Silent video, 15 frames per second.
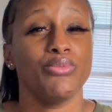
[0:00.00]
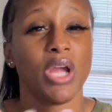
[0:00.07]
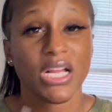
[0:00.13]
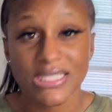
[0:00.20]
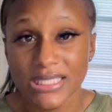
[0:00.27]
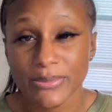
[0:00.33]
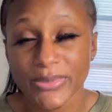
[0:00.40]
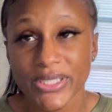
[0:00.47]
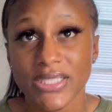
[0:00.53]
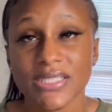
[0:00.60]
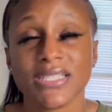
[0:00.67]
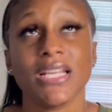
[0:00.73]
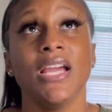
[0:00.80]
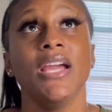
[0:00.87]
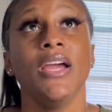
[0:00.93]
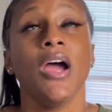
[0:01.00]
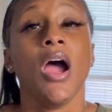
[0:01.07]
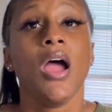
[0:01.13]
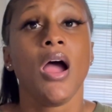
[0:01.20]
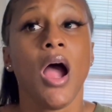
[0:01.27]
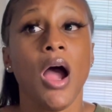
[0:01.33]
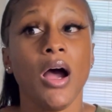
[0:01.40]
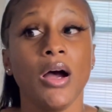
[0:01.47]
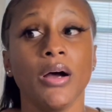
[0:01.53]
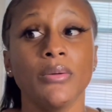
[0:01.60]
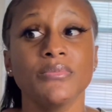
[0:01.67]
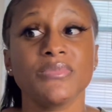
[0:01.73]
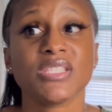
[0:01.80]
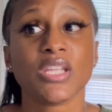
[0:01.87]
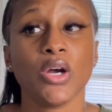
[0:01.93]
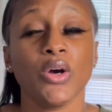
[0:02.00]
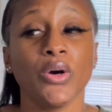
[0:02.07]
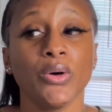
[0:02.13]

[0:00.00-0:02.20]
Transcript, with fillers: customers. Um, so